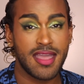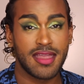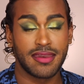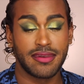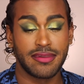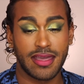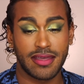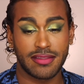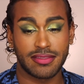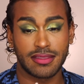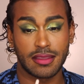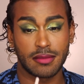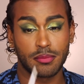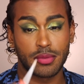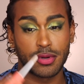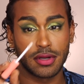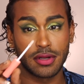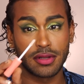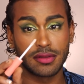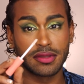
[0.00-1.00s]
nothing
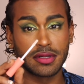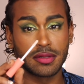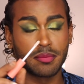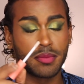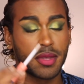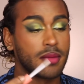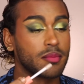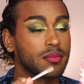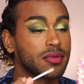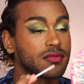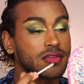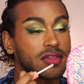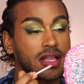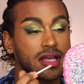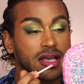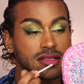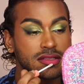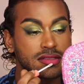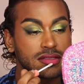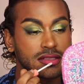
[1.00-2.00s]
per little pump of
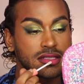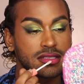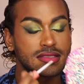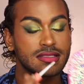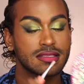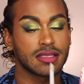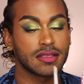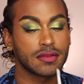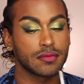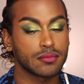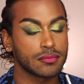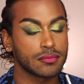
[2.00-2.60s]
gloss. So let's see.